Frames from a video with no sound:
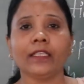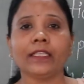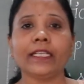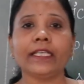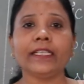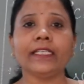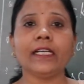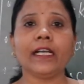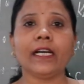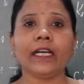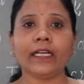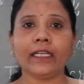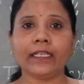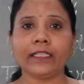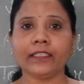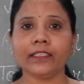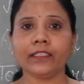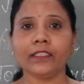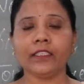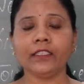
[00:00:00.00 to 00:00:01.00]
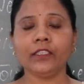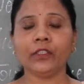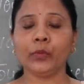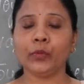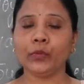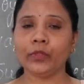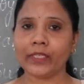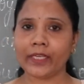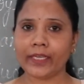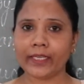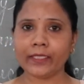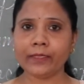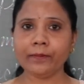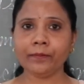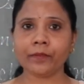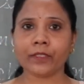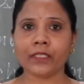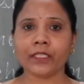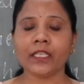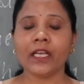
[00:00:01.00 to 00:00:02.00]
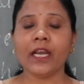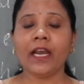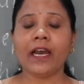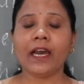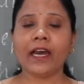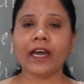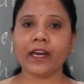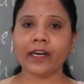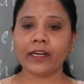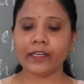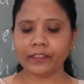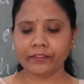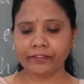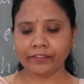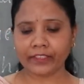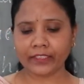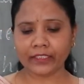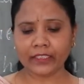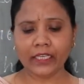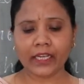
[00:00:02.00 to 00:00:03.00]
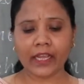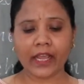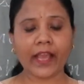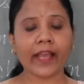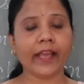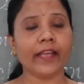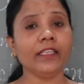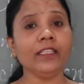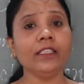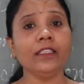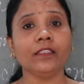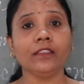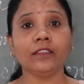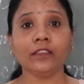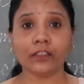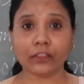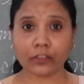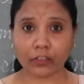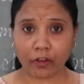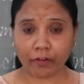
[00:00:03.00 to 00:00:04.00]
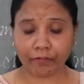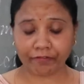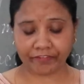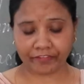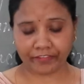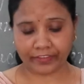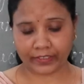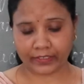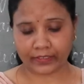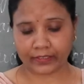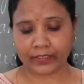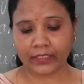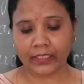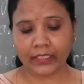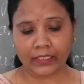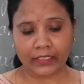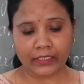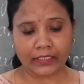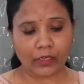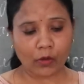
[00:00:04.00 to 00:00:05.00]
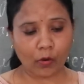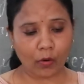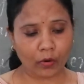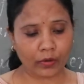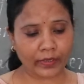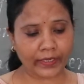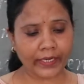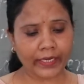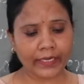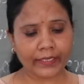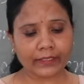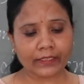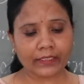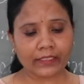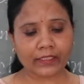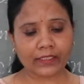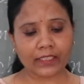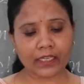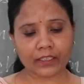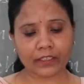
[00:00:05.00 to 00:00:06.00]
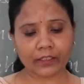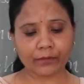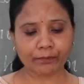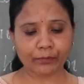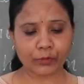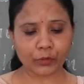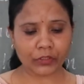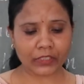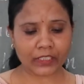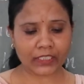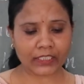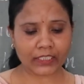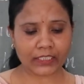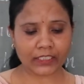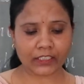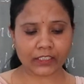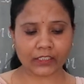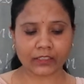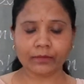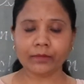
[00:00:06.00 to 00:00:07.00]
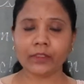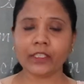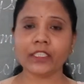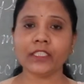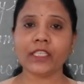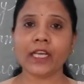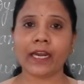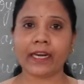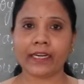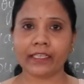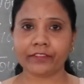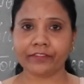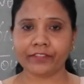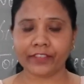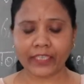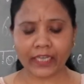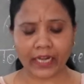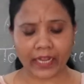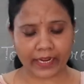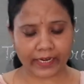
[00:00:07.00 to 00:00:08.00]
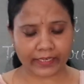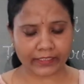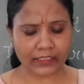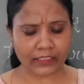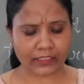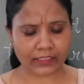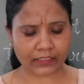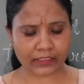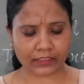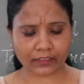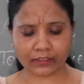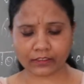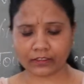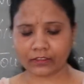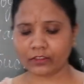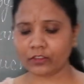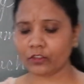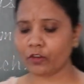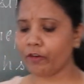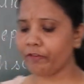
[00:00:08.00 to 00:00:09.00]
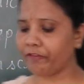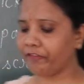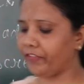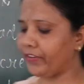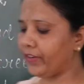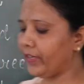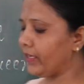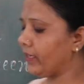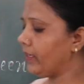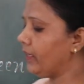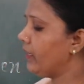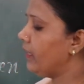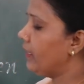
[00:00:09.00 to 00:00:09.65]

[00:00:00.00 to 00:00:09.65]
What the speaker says: There are the two types, hardware and software. Okay, the computer system is hardware and software.